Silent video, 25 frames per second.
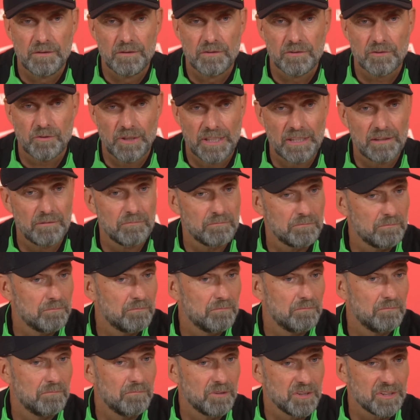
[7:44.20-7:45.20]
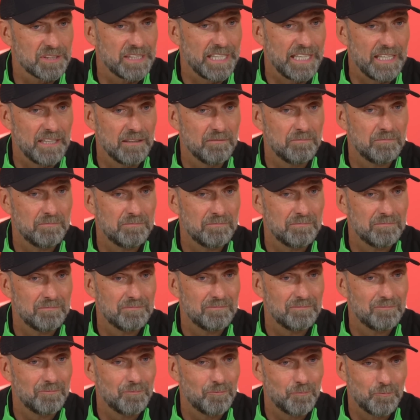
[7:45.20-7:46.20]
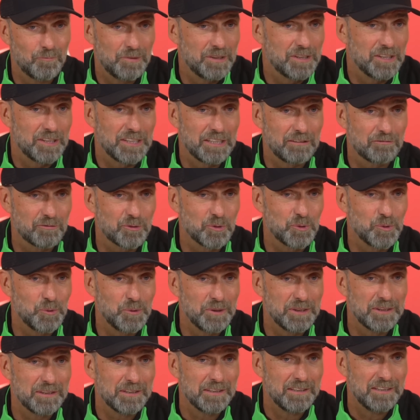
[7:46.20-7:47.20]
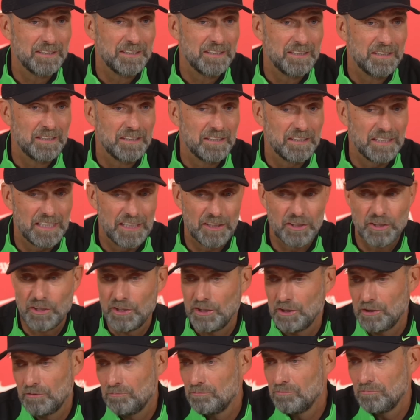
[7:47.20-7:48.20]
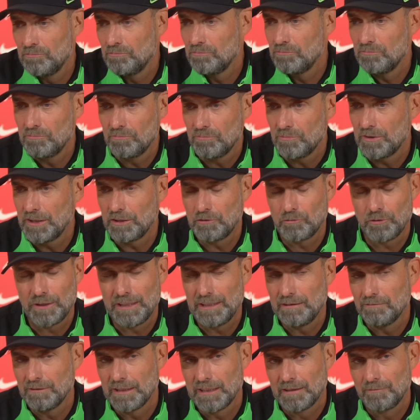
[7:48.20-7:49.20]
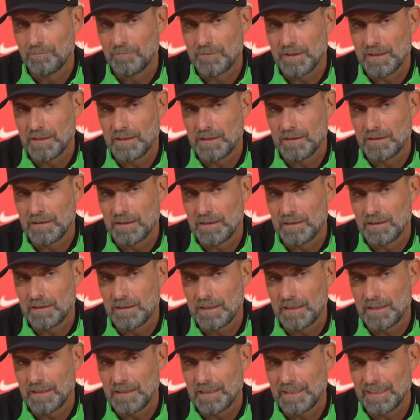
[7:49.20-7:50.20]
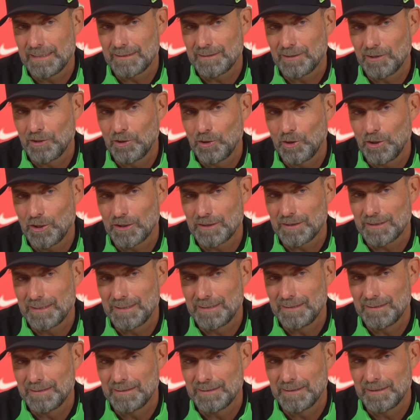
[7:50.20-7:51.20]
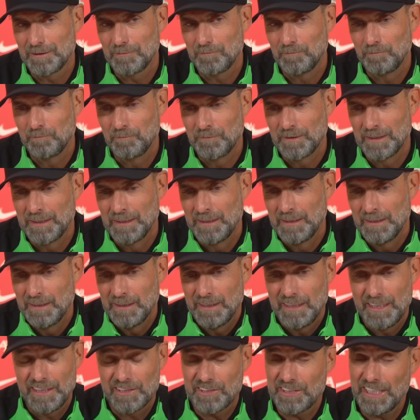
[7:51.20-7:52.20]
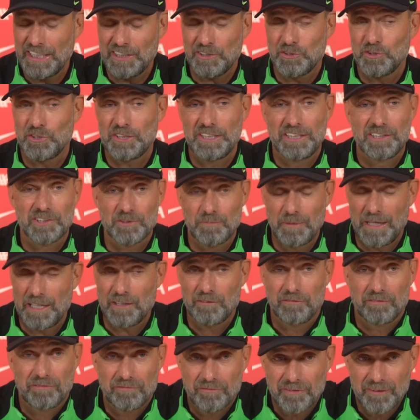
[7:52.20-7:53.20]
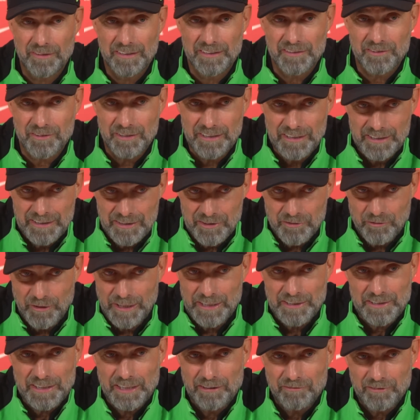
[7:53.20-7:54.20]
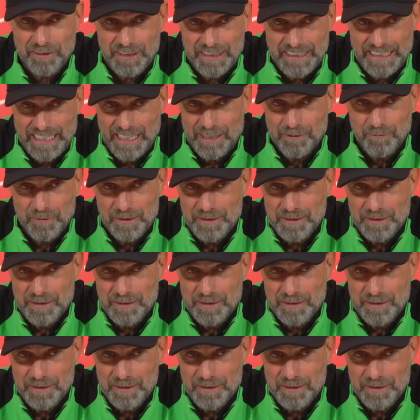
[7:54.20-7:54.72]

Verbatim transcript: Israel was there, we didn't have to do it, and he did really well. I, I, I liked it a lot, and um, it's nice to see the smile of his, in his face after the game.